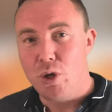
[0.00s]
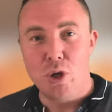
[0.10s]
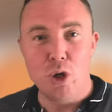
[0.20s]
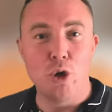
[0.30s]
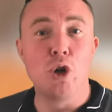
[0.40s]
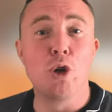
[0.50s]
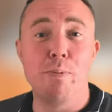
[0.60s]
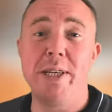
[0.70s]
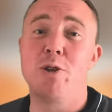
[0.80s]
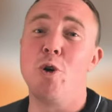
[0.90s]
you're gonna
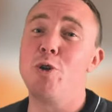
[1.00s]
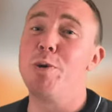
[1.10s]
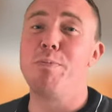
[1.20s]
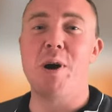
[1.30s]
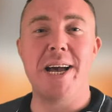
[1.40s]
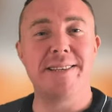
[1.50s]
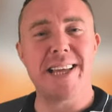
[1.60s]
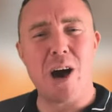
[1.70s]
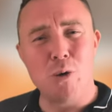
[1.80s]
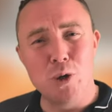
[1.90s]
be so surprised
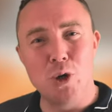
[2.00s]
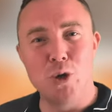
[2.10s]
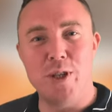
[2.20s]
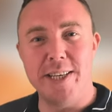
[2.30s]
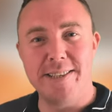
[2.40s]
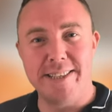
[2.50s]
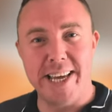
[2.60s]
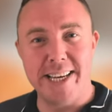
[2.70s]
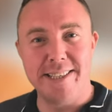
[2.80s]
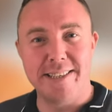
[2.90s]
how good this
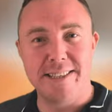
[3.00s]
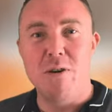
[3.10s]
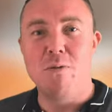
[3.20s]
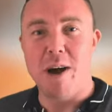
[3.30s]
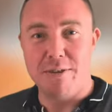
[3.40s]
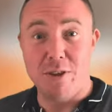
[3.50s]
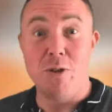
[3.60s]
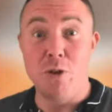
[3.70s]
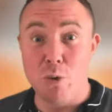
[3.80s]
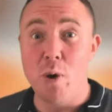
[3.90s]
tastes rather
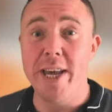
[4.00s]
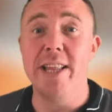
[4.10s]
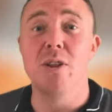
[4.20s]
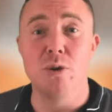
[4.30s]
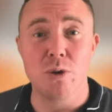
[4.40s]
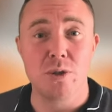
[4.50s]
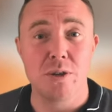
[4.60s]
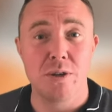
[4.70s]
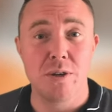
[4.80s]
than the way it looks.